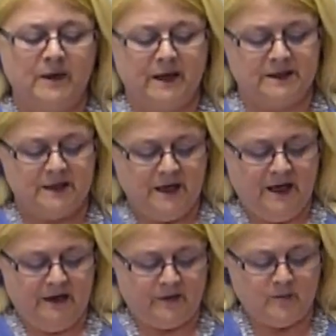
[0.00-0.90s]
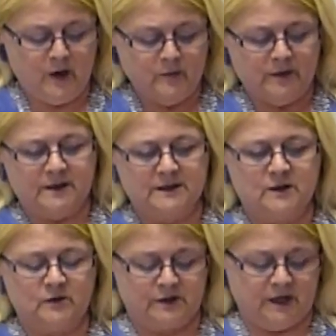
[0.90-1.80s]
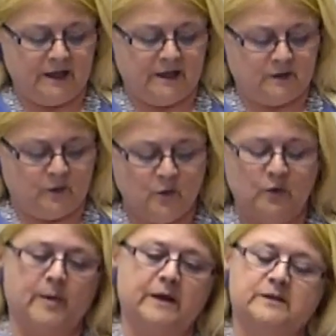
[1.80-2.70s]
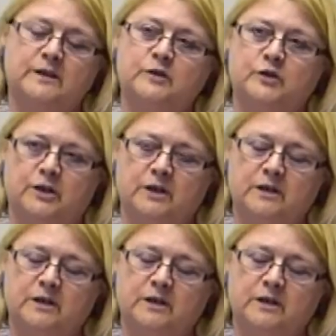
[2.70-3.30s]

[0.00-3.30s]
And at the moment, this looks like it's all about Sandra.